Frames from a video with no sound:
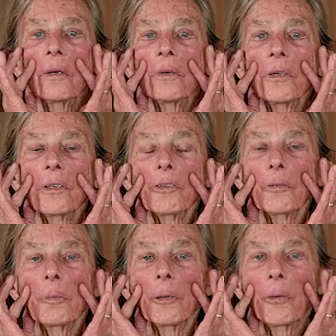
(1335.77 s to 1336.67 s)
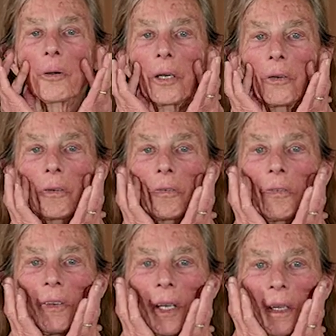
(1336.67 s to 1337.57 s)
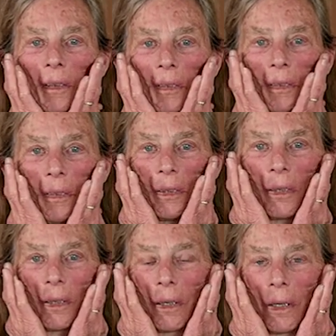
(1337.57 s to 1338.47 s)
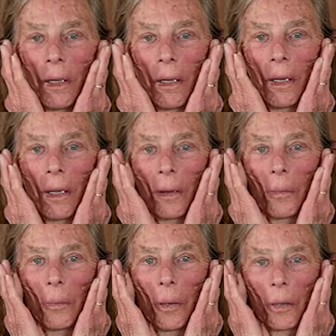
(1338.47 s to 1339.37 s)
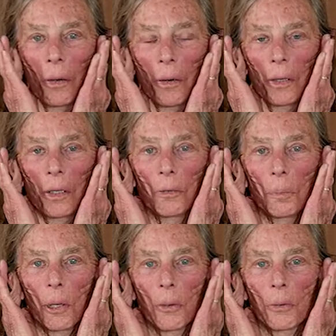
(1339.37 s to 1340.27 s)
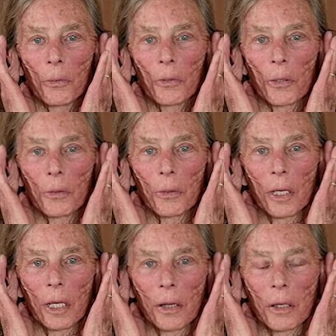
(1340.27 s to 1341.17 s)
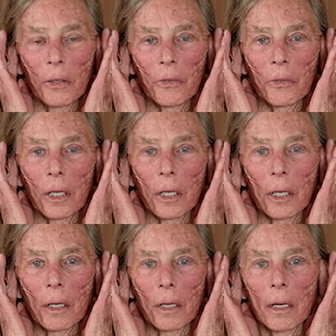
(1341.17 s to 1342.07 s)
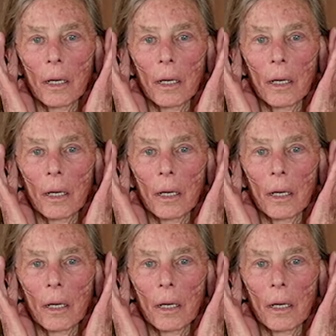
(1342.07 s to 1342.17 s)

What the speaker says: Just exploring your face. What are these bones underneath this skin?